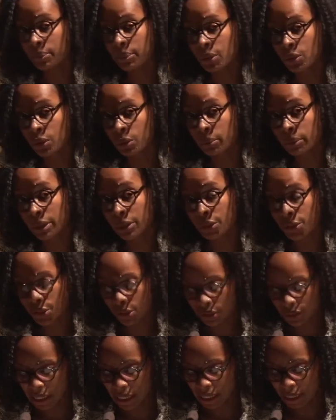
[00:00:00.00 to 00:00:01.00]
bull bears
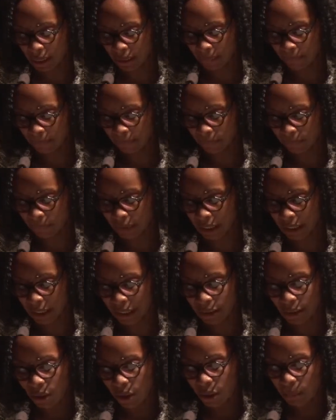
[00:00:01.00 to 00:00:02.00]
your name, and I
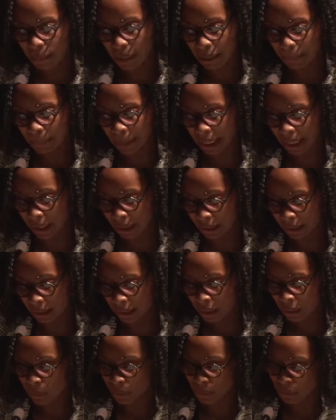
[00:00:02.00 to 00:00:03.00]
call my man
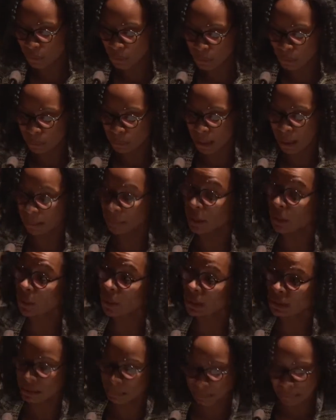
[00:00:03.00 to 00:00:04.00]
with whom I'm
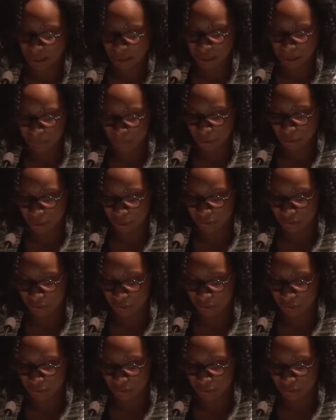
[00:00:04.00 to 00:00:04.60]
going to Pittsburgh